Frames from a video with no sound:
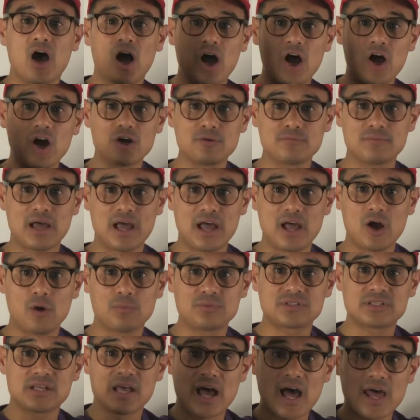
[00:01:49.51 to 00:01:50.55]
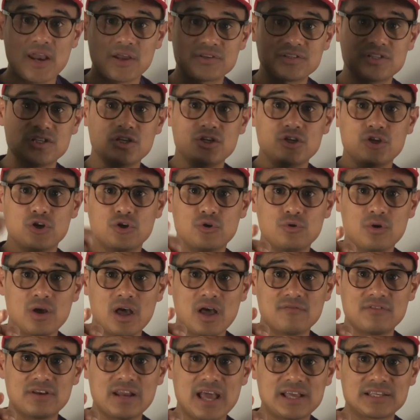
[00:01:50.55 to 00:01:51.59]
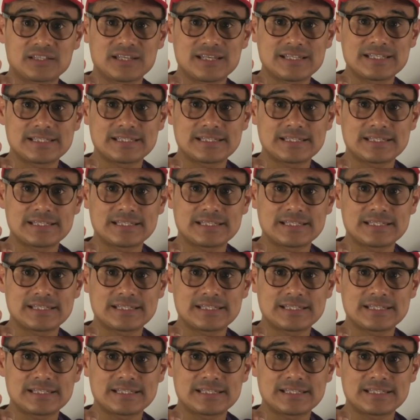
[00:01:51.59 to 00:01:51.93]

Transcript: I hope that helps, and I'll see you at the next